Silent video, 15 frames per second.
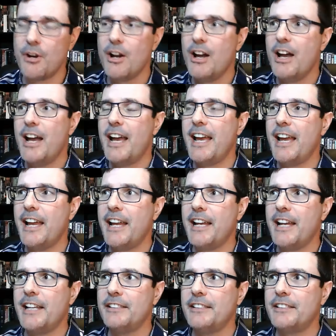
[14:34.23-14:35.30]
And
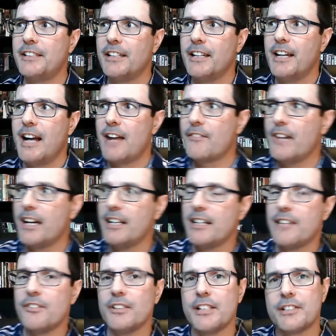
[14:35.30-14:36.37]
I've got another
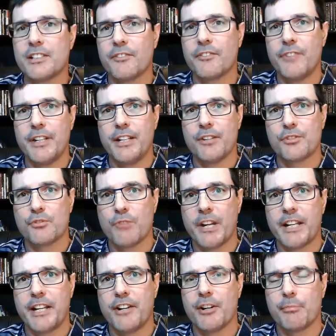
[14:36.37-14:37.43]
list of videos right here, a
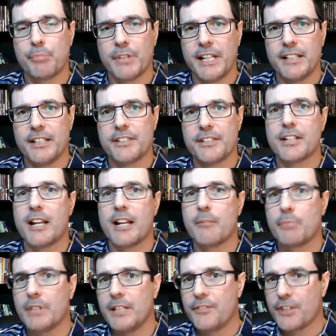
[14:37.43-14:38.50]
playlist that I believe you're
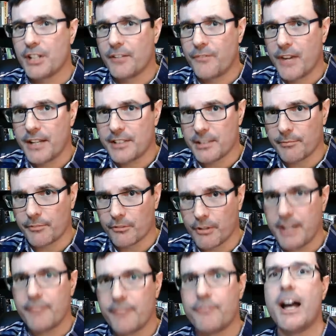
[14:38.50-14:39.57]
going to find some great
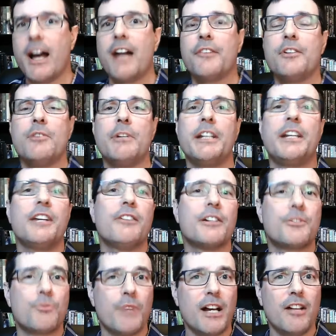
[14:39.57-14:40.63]
value in here as
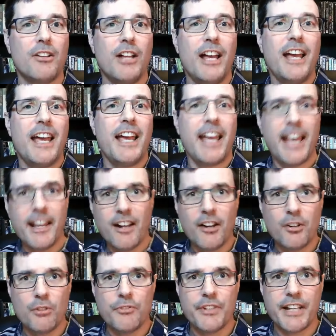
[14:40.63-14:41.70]
well. Head on over
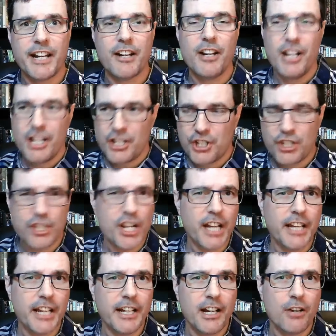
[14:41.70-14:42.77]
there, check it
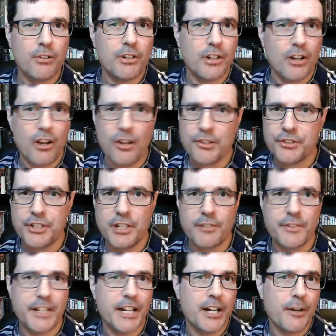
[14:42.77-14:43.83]
out. I'll see you over
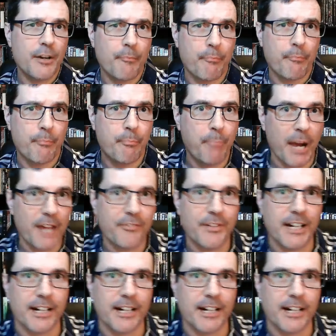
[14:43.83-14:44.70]
there. Bye for now.